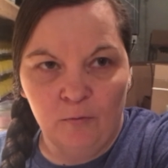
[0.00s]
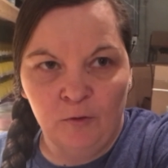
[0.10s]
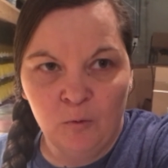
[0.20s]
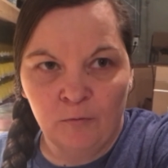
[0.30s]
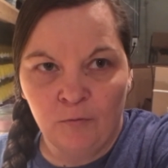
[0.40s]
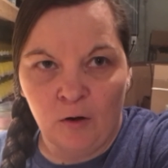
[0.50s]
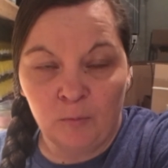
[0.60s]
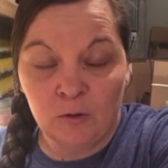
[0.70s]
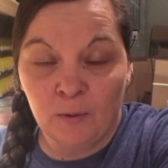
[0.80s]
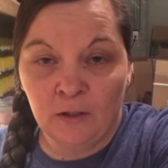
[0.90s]
few and
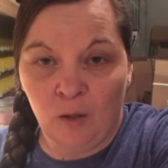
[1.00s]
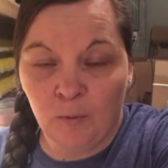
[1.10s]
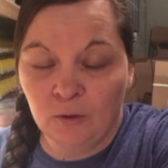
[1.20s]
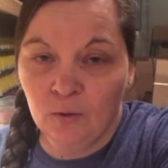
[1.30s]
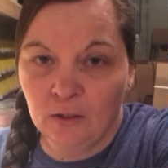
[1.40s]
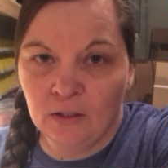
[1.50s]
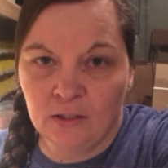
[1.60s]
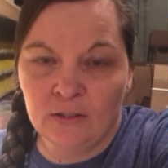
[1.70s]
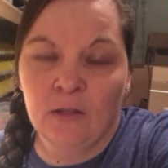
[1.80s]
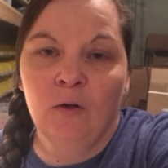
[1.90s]
far between
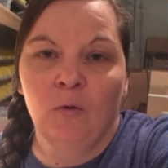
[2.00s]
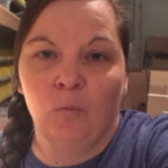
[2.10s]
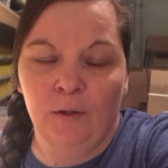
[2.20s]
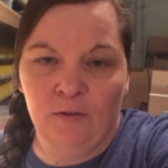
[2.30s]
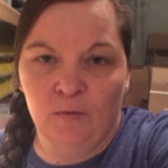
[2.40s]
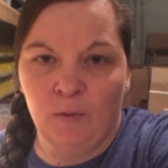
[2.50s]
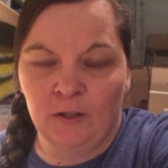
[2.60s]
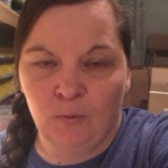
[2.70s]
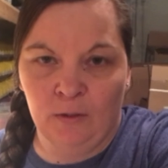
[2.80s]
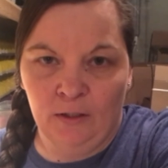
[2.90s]
opportunities with
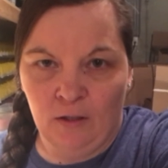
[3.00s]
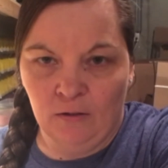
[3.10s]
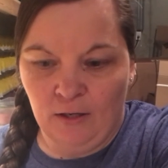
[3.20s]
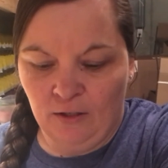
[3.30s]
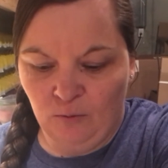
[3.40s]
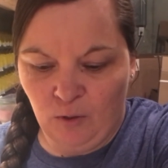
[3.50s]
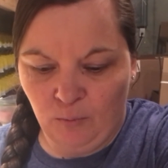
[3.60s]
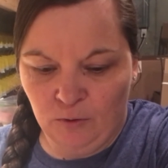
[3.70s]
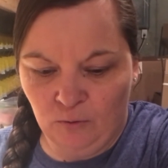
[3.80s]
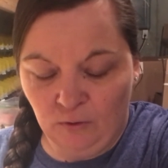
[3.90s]
my $20 item
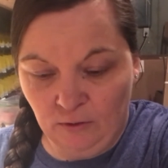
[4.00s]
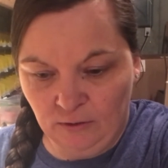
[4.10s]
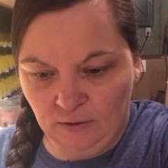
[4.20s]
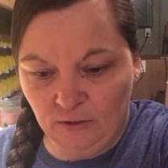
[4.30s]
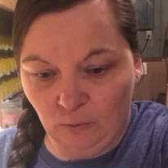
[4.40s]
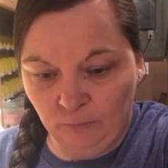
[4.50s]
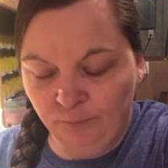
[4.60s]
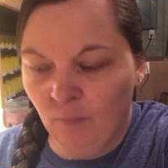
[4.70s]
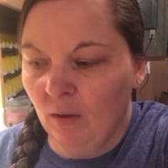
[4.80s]
opportunities. So